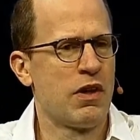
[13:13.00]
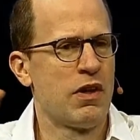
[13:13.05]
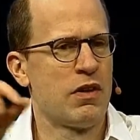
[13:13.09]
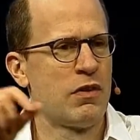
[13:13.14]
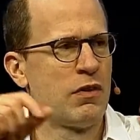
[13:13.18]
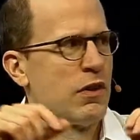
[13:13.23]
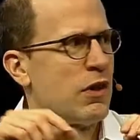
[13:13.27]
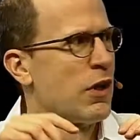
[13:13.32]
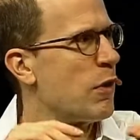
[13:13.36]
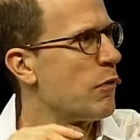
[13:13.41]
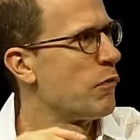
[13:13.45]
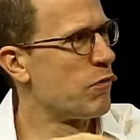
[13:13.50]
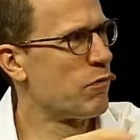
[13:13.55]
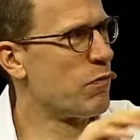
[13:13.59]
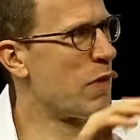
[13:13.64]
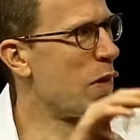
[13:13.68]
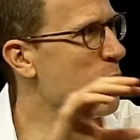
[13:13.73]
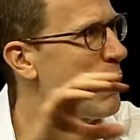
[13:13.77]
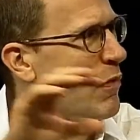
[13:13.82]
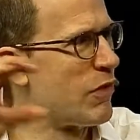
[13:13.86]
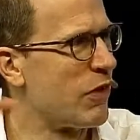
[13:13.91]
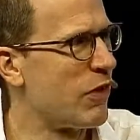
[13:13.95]
you know,
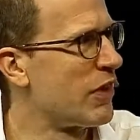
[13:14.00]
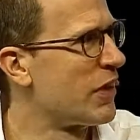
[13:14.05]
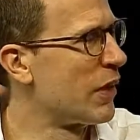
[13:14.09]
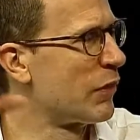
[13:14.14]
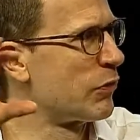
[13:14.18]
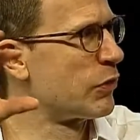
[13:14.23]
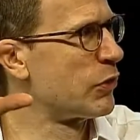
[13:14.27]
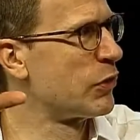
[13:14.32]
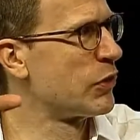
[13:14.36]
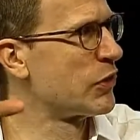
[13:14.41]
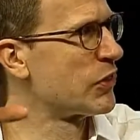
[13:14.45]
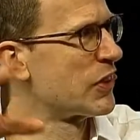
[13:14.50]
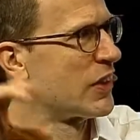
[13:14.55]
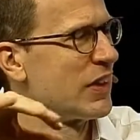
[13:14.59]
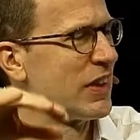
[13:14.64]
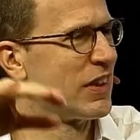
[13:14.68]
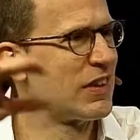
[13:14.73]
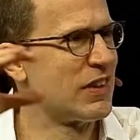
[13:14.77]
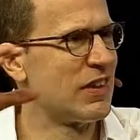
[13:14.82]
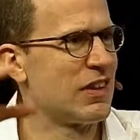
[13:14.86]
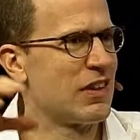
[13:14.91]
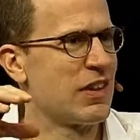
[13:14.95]
maybe very diverse and
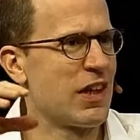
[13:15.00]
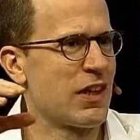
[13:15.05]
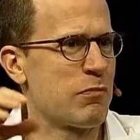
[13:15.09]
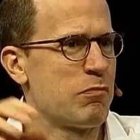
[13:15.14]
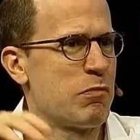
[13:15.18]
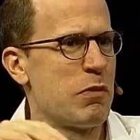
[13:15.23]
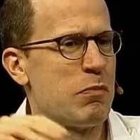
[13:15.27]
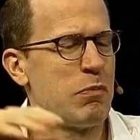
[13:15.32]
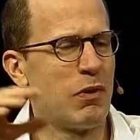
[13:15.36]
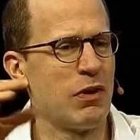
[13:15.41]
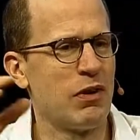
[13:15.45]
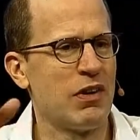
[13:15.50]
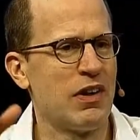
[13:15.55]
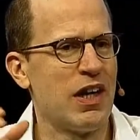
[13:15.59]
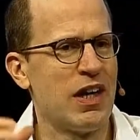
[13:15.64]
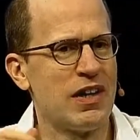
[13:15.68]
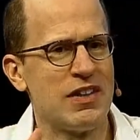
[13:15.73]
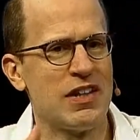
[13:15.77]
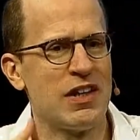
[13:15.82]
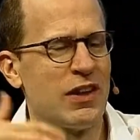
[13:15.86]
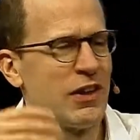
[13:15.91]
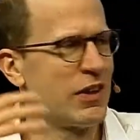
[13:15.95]
it, it like people,
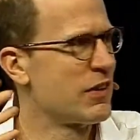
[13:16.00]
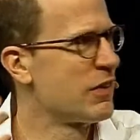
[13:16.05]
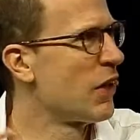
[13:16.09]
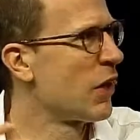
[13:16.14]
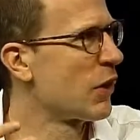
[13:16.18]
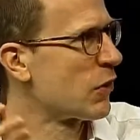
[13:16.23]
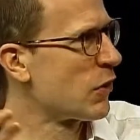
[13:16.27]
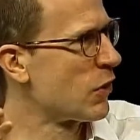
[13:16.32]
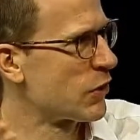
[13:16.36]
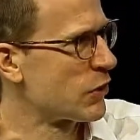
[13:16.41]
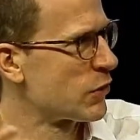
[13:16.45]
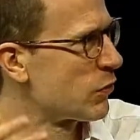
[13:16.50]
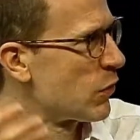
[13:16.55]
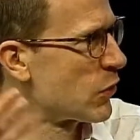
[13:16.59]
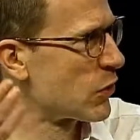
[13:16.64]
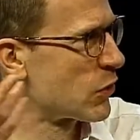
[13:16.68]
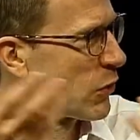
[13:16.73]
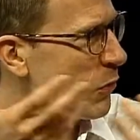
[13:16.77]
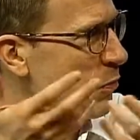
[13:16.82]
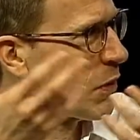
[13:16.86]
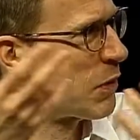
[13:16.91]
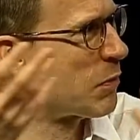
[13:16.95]
ideally
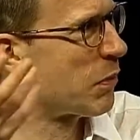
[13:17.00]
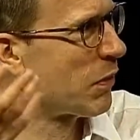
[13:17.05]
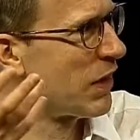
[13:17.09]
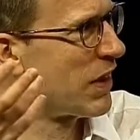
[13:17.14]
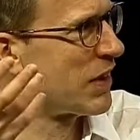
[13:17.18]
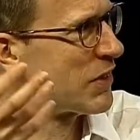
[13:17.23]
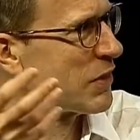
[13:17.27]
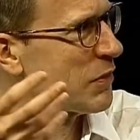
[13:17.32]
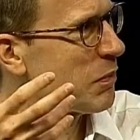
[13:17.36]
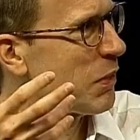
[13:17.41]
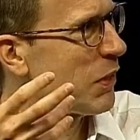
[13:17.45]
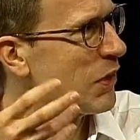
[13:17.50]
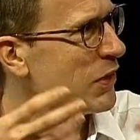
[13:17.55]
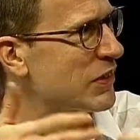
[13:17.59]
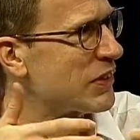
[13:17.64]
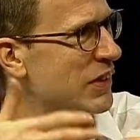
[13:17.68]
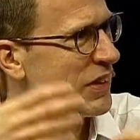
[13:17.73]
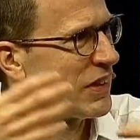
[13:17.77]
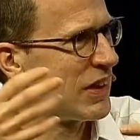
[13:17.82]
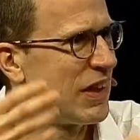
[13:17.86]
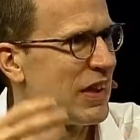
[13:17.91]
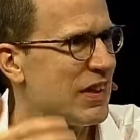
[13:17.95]
non-controversial people, I right. suppose,
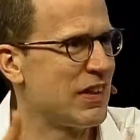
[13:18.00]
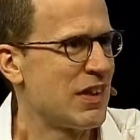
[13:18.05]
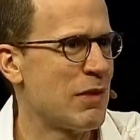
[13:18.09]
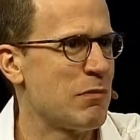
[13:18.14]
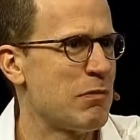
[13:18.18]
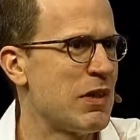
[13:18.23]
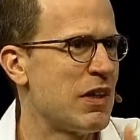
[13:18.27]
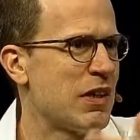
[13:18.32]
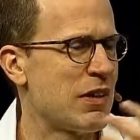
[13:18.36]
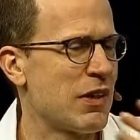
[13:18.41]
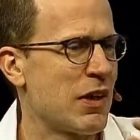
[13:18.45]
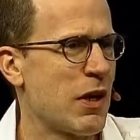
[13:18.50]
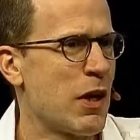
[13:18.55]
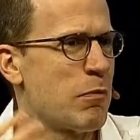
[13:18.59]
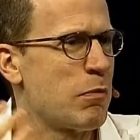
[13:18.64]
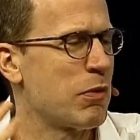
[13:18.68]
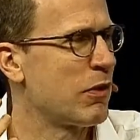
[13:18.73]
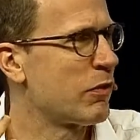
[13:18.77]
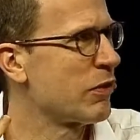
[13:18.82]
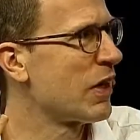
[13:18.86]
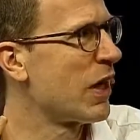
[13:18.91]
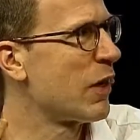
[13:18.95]
and then they meet a
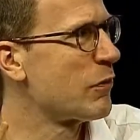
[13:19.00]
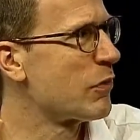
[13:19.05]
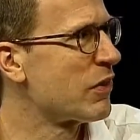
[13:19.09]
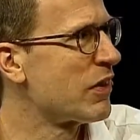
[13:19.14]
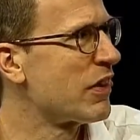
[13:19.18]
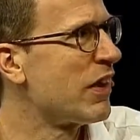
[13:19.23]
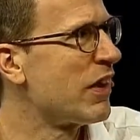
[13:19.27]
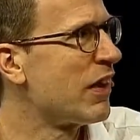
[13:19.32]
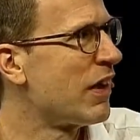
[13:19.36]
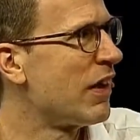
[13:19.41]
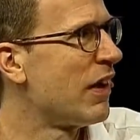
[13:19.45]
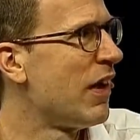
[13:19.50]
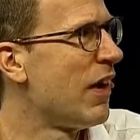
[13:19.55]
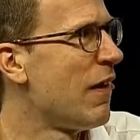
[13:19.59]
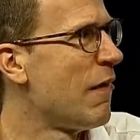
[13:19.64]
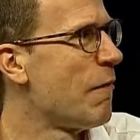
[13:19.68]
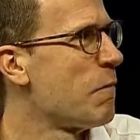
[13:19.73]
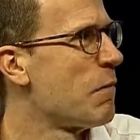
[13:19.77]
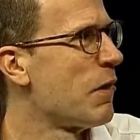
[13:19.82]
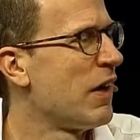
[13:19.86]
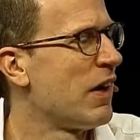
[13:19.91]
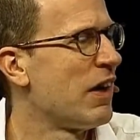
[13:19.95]
couple of times a year.
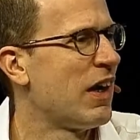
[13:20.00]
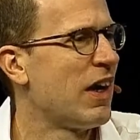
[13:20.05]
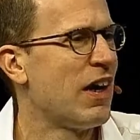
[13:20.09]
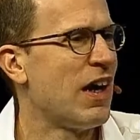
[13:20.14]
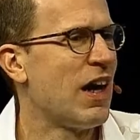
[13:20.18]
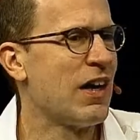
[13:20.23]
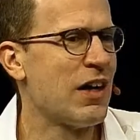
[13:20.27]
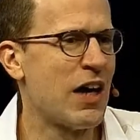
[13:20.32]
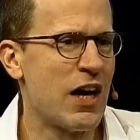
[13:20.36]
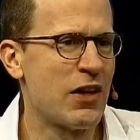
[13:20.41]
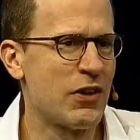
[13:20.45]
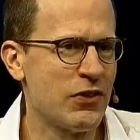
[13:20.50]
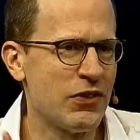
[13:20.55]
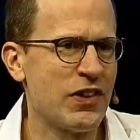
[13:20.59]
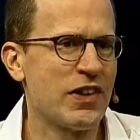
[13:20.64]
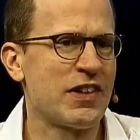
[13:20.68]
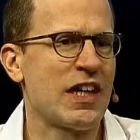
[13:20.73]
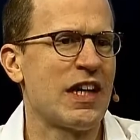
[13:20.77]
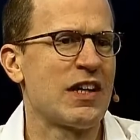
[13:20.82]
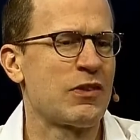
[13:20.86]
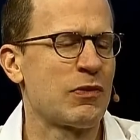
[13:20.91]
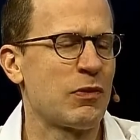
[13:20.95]
I, I don't
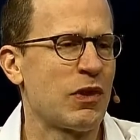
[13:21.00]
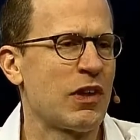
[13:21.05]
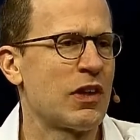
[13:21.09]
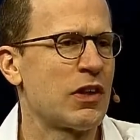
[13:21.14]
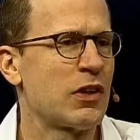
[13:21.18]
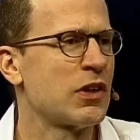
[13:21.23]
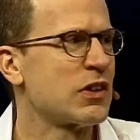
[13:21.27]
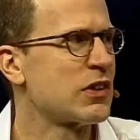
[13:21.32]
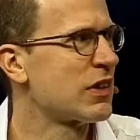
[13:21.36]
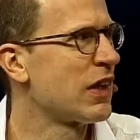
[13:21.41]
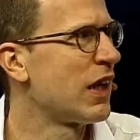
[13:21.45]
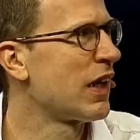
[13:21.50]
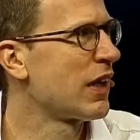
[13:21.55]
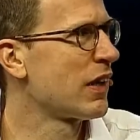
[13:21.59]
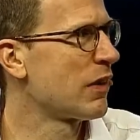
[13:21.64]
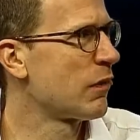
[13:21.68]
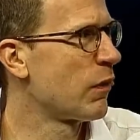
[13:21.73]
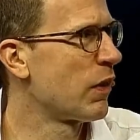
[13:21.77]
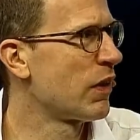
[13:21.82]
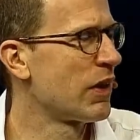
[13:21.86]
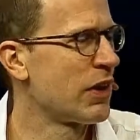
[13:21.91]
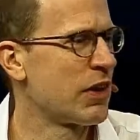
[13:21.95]
think that's what it looks like.
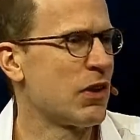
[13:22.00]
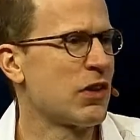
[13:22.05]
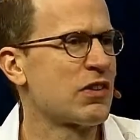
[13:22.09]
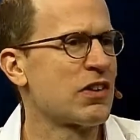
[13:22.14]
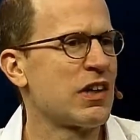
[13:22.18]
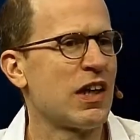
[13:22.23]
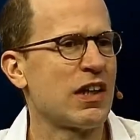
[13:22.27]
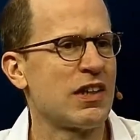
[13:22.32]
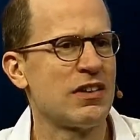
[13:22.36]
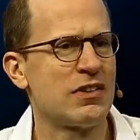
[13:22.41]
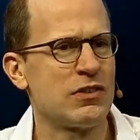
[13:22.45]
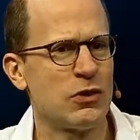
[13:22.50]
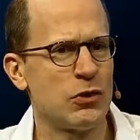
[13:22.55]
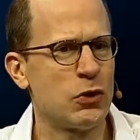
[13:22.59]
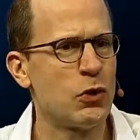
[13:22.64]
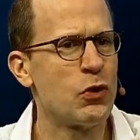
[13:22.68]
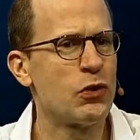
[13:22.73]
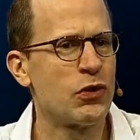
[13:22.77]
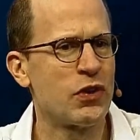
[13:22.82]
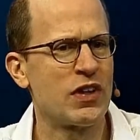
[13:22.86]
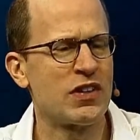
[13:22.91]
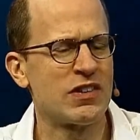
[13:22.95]
What it looks like is you do
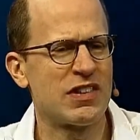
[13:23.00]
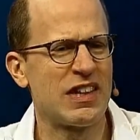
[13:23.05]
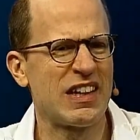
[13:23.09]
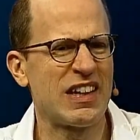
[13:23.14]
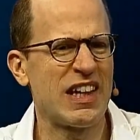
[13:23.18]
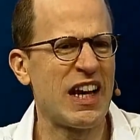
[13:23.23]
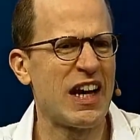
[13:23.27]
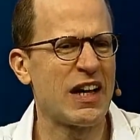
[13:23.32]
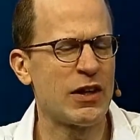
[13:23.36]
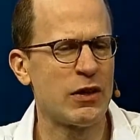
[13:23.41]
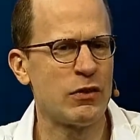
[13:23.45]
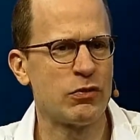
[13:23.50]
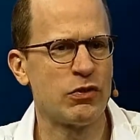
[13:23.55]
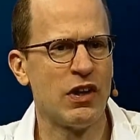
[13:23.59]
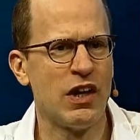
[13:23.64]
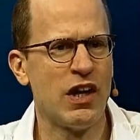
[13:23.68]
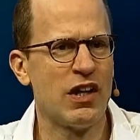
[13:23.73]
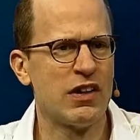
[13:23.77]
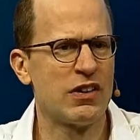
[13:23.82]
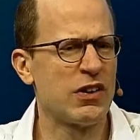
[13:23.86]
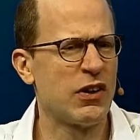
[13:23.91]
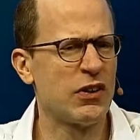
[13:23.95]
things that kind of
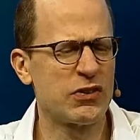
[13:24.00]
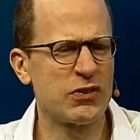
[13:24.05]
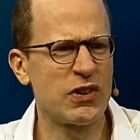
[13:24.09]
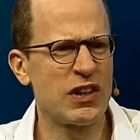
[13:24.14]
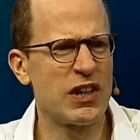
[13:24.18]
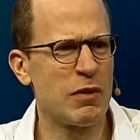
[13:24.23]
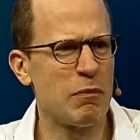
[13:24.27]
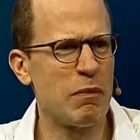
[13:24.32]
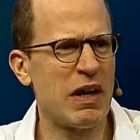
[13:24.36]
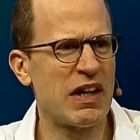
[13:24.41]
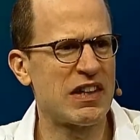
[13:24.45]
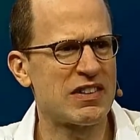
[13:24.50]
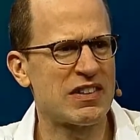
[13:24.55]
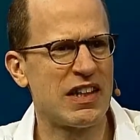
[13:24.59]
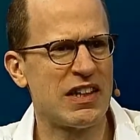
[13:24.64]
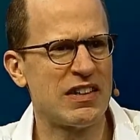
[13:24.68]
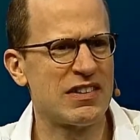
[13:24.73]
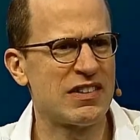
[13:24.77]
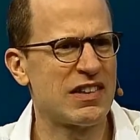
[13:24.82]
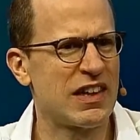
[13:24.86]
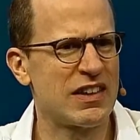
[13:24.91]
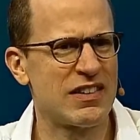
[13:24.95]
don't really make
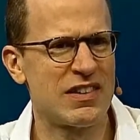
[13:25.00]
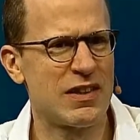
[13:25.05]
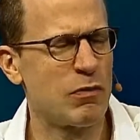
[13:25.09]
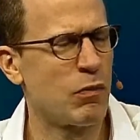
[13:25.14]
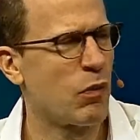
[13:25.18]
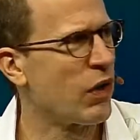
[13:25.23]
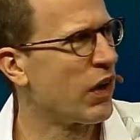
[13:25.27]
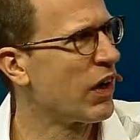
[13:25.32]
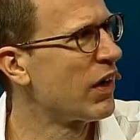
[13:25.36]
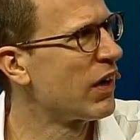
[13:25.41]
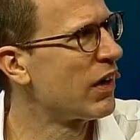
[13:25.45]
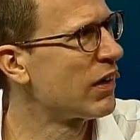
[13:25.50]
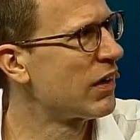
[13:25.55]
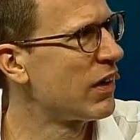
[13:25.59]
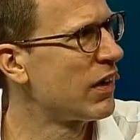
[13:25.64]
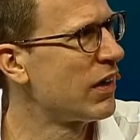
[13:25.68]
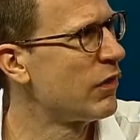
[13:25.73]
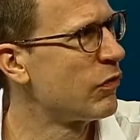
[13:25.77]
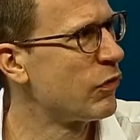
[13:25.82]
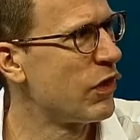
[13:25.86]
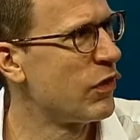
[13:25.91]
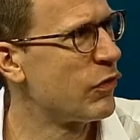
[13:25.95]
sense, that seem weird,
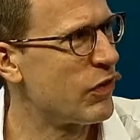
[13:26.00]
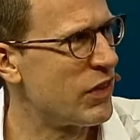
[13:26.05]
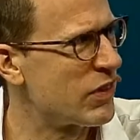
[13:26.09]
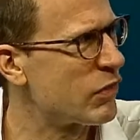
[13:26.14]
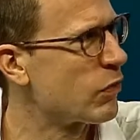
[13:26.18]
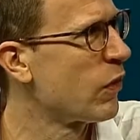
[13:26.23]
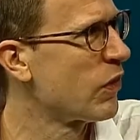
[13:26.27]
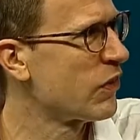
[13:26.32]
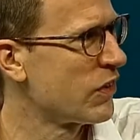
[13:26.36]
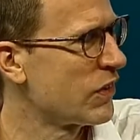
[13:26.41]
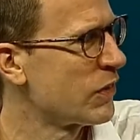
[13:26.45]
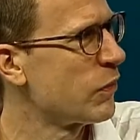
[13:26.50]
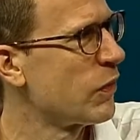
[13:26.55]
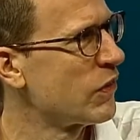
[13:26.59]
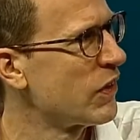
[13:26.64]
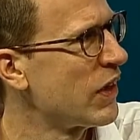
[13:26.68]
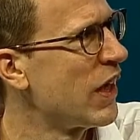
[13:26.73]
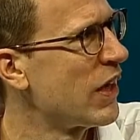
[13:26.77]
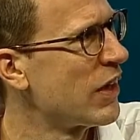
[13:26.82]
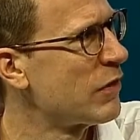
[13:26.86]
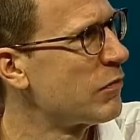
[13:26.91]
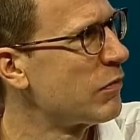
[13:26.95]
if, if this wasn't what you
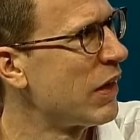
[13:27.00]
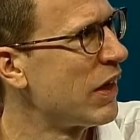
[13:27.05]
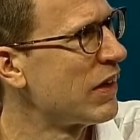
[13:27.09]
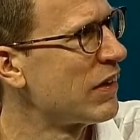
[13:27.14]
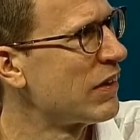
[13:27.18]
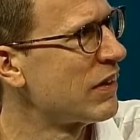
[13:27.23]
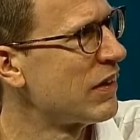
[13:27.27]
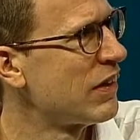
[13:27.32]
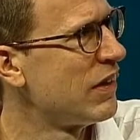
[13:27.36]
had in mind,